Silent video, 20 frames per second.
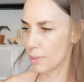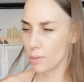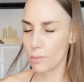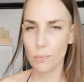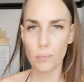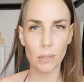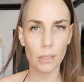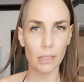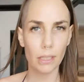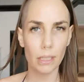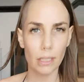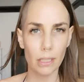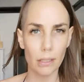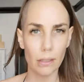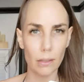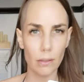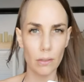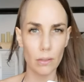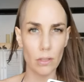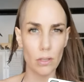you really
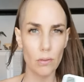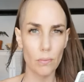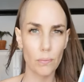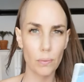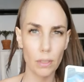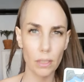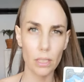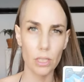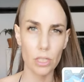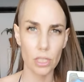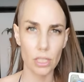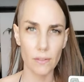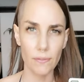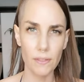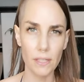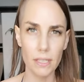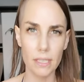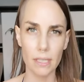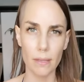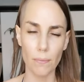you really
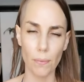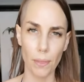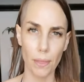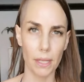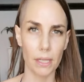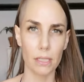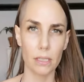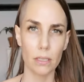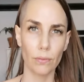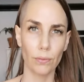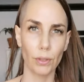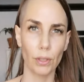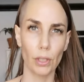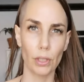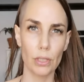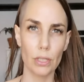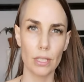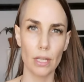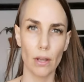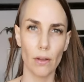shifted some things for
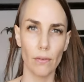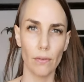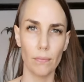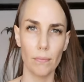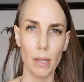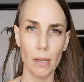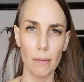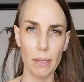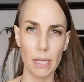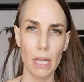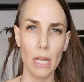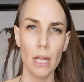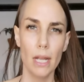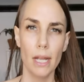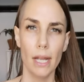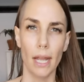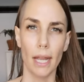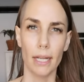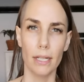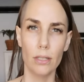yourself, maybe
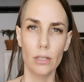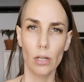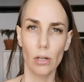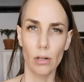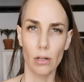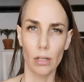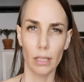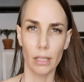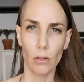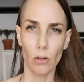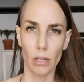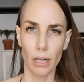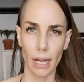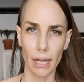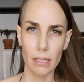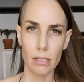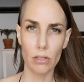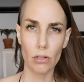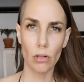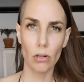internally or
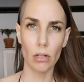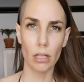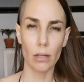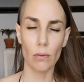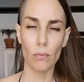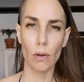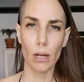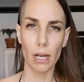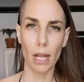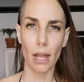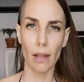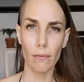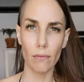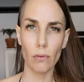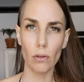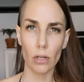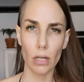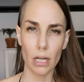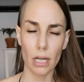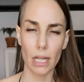externally,
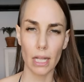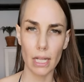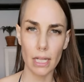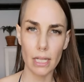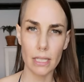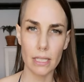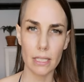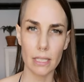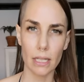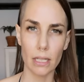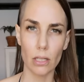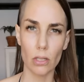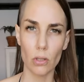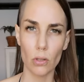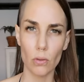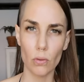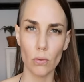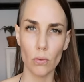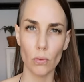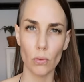whatever it is. Like
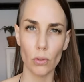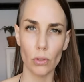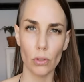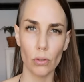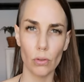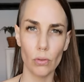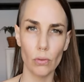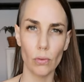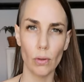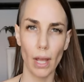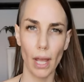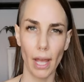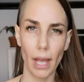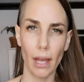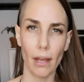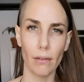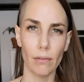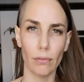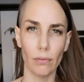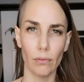you, you
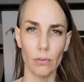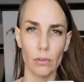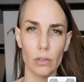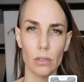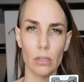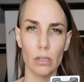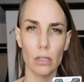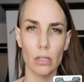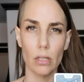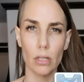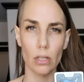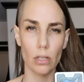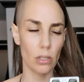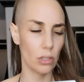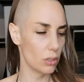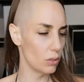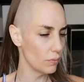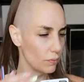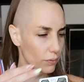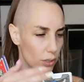have,
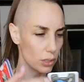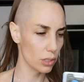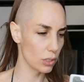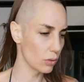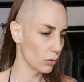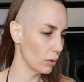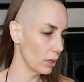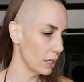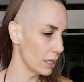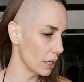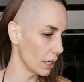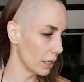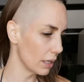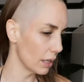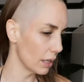you've destroyed